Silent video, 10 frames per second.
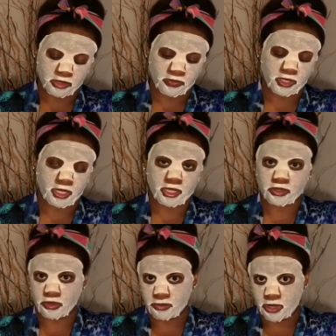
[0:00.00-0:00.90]
for the last
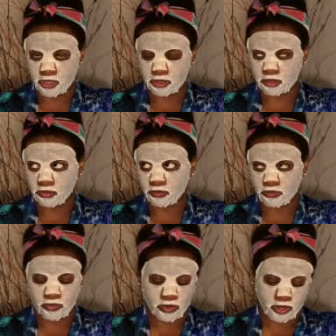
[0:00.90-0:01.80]
3 months
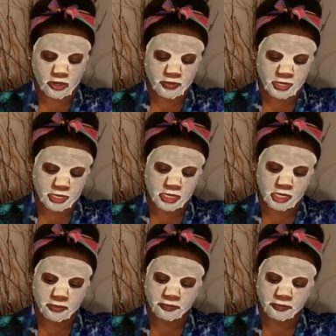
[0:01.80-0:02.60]
for COVID-19.